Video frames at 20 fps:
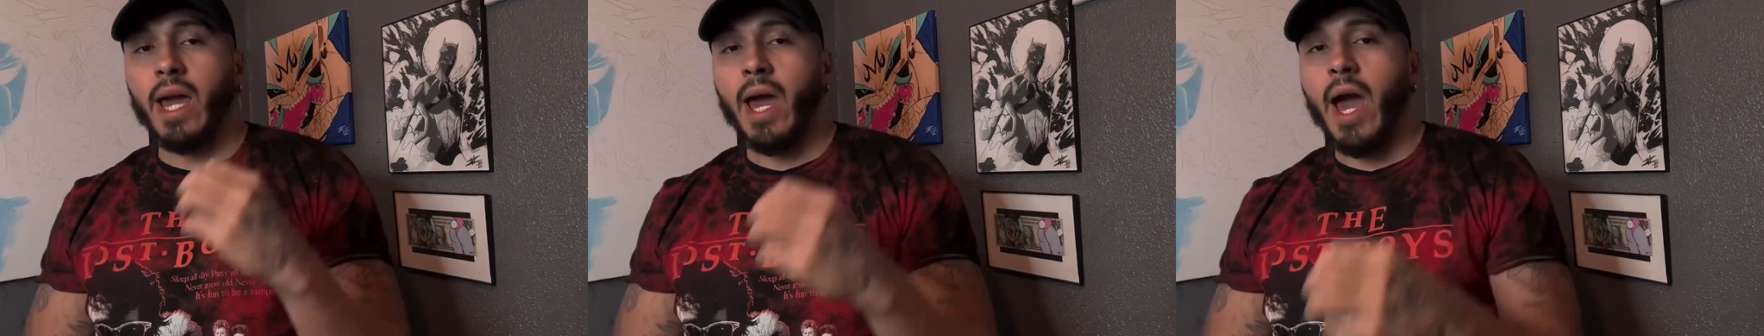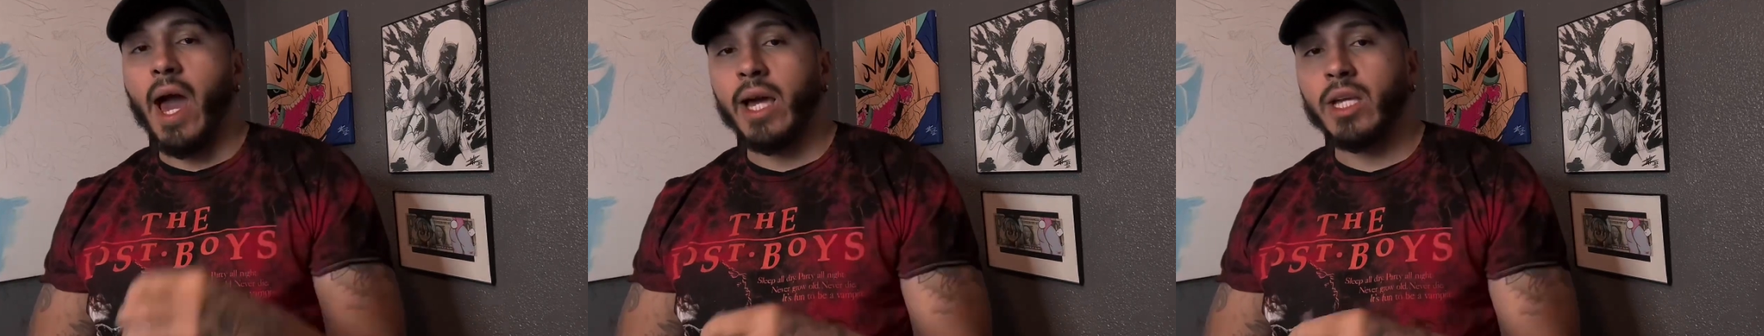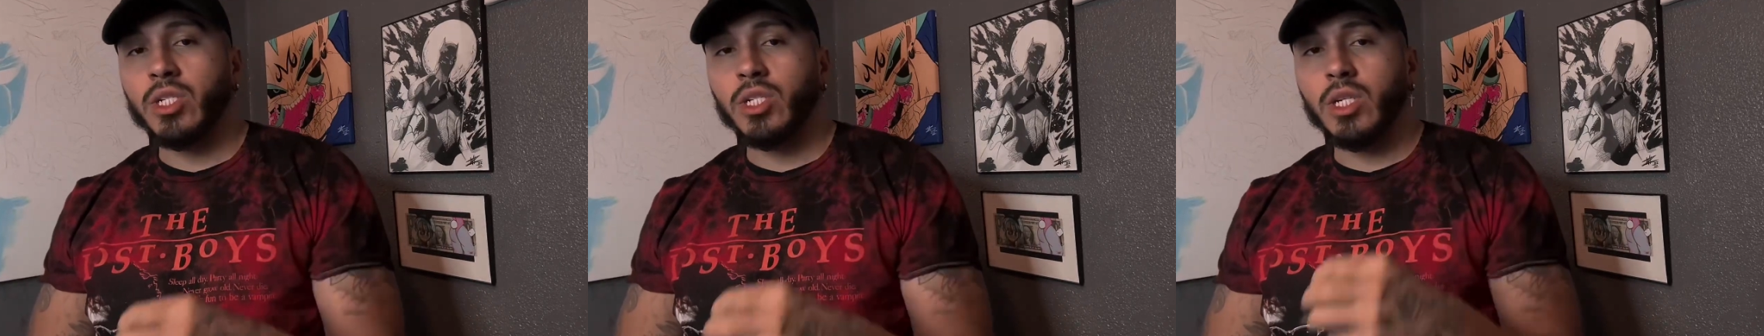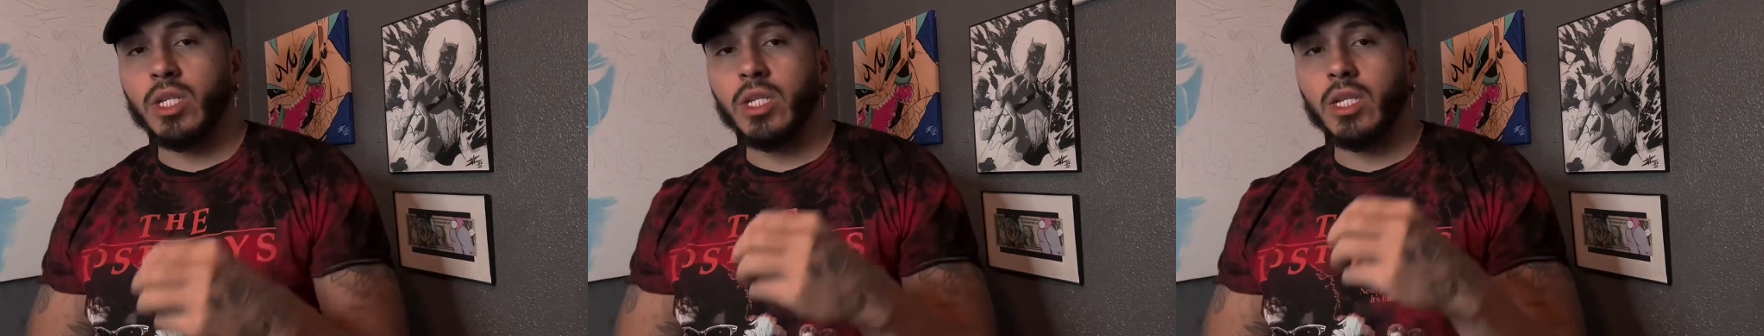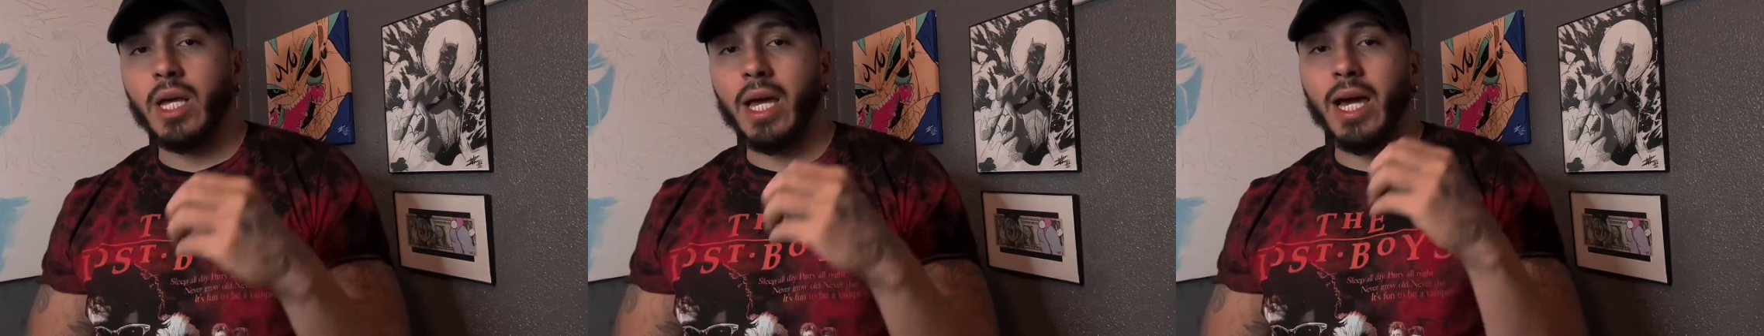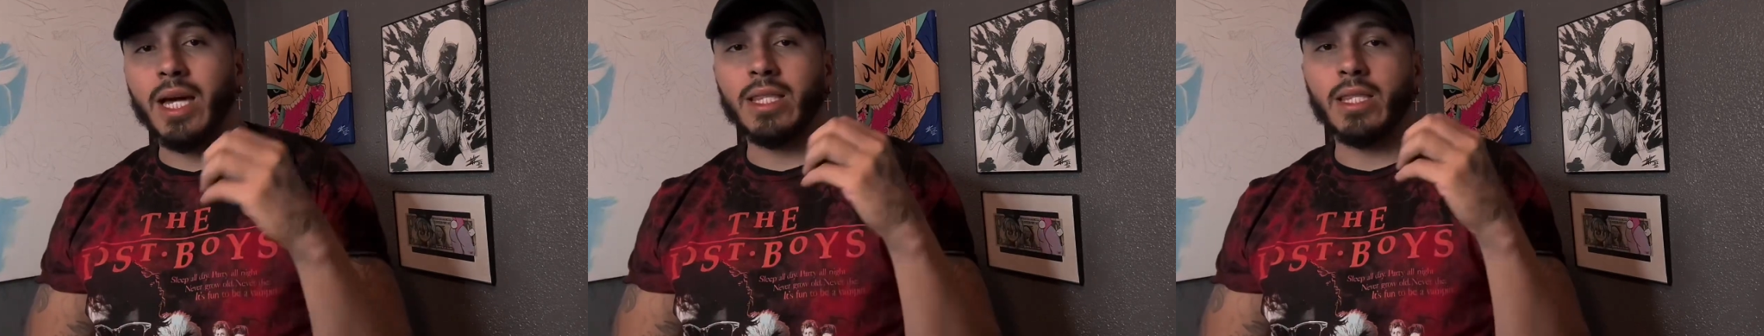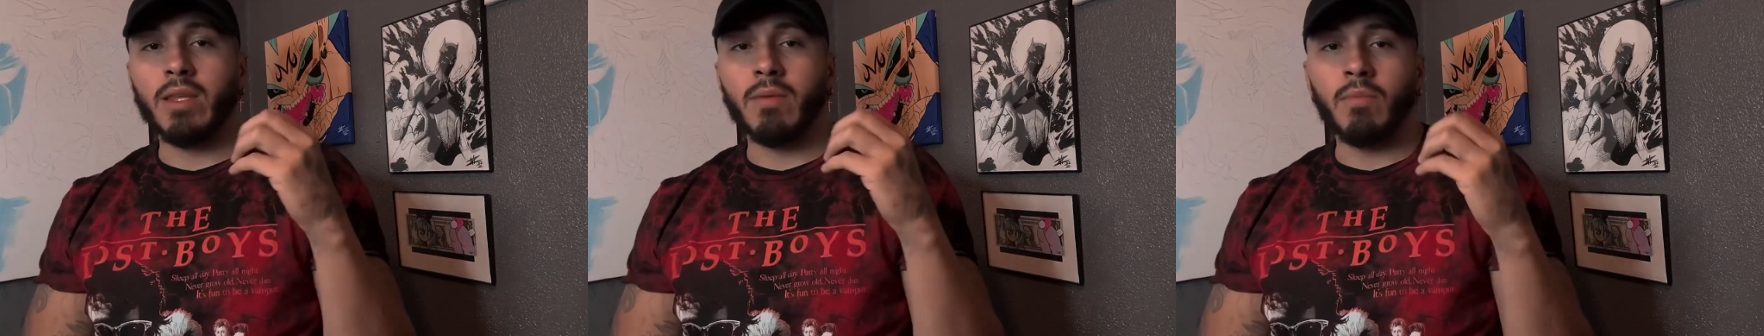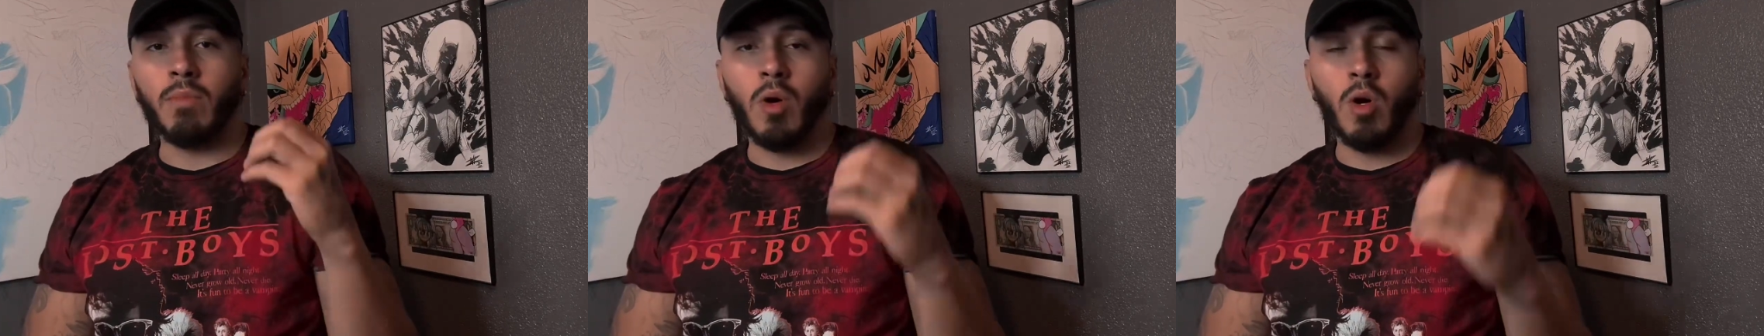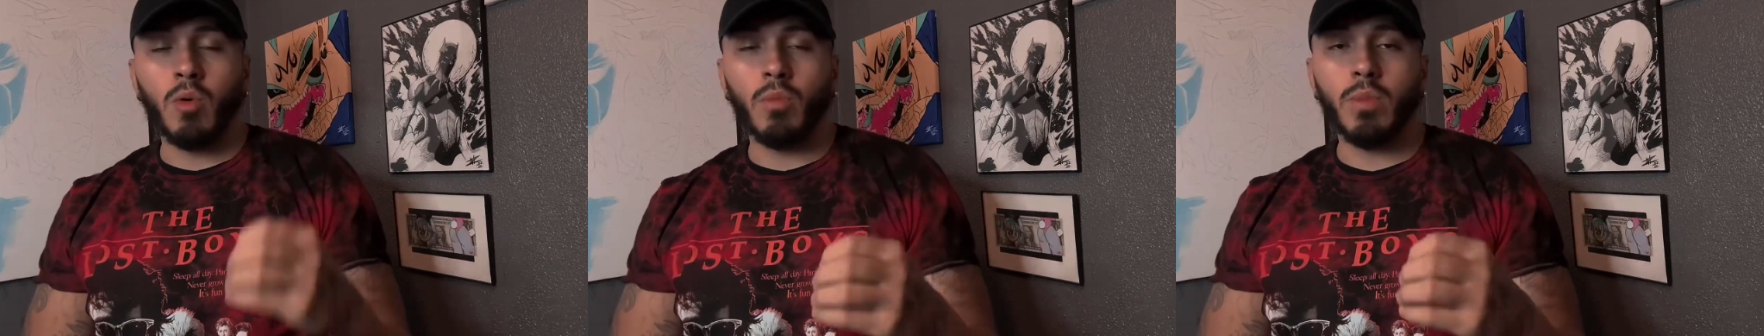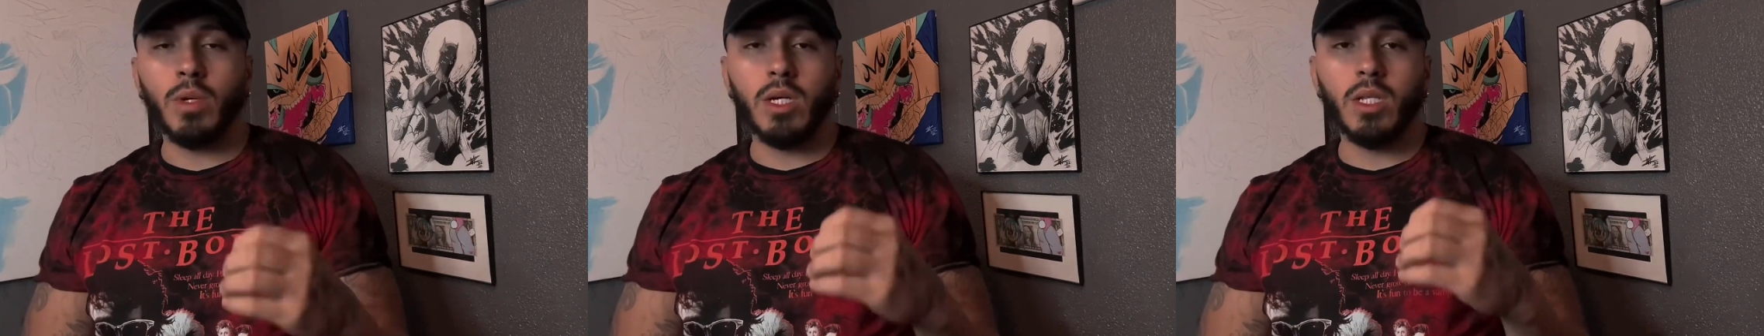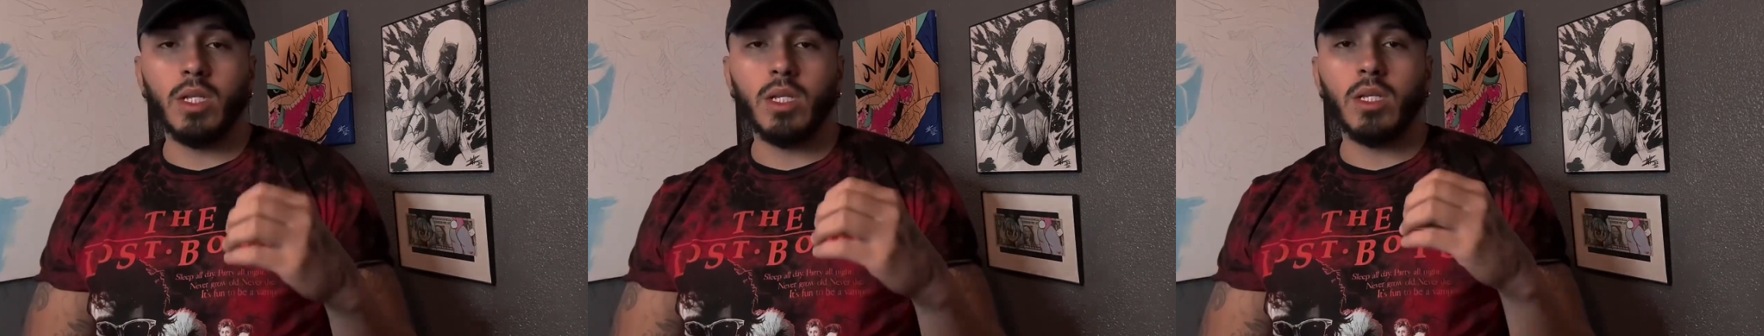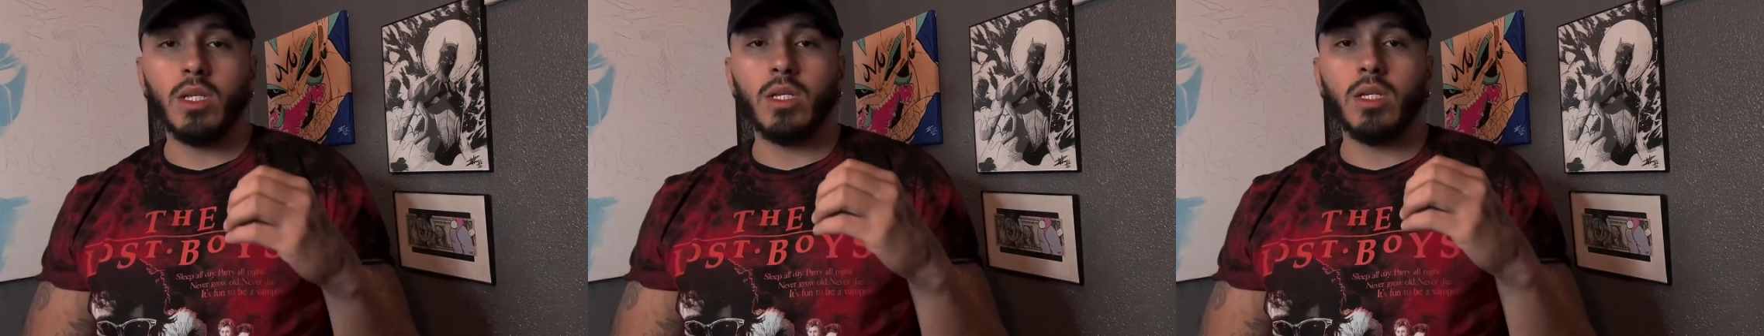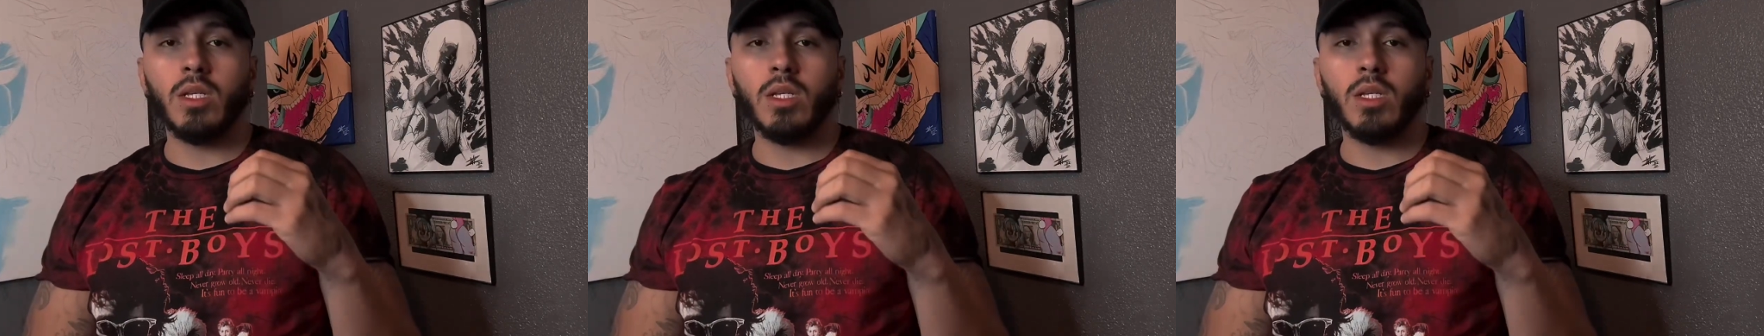action at the moment